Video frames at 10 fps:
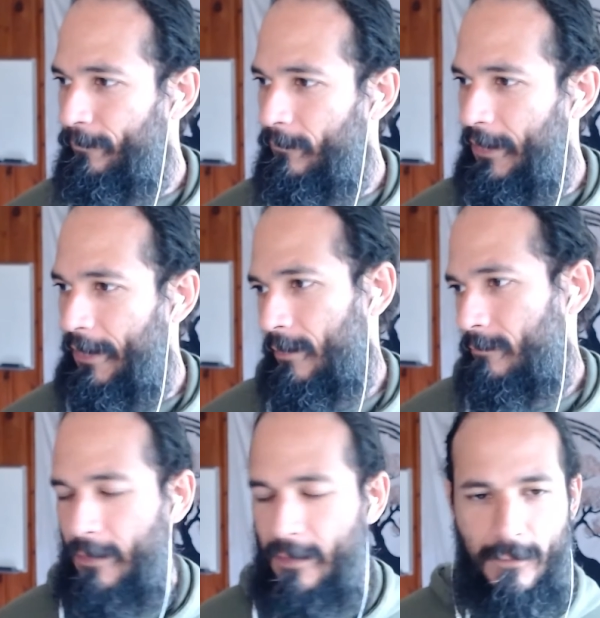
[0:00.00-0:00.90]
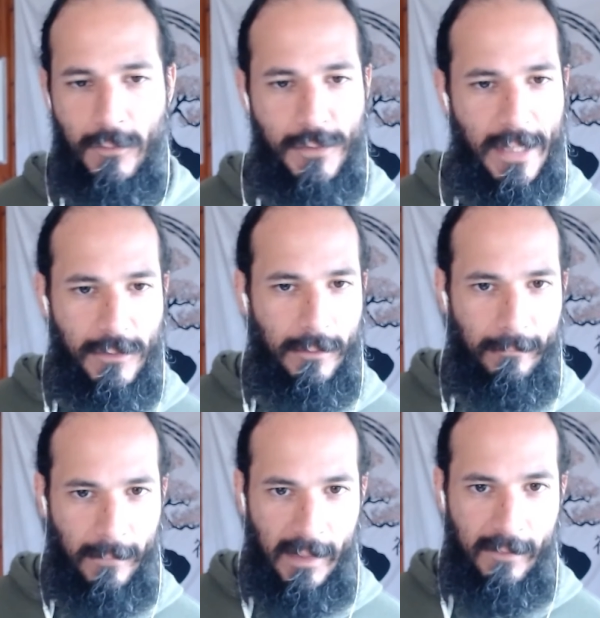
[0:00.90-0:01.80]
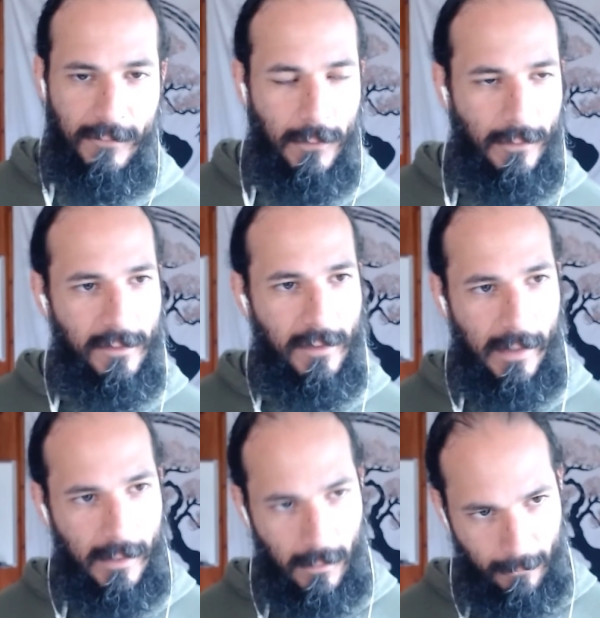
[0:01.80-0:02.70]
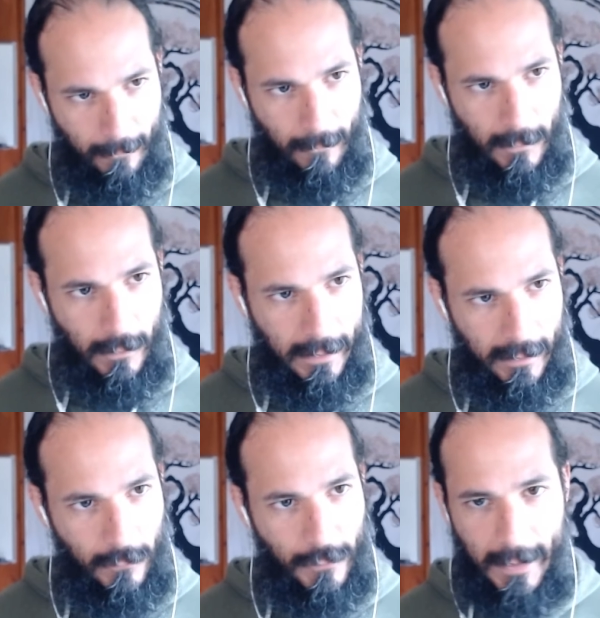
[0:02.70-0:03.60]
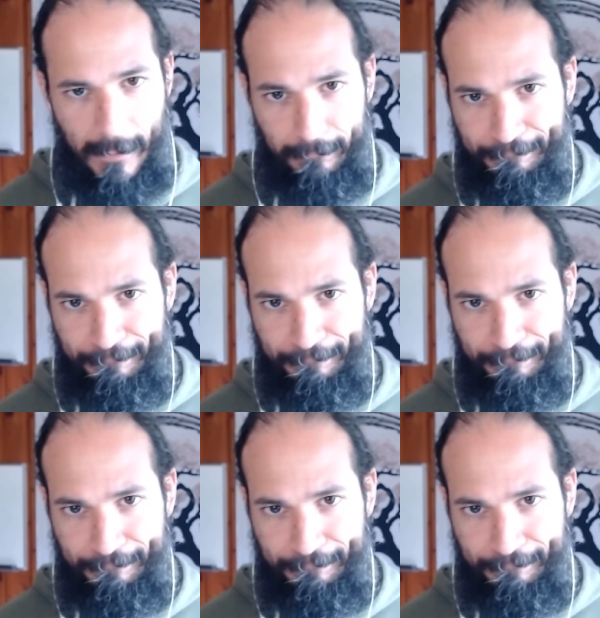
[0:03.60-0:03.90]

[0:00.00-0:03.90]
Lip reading: Yeah, it's a suggestion. If you desire, you can use that.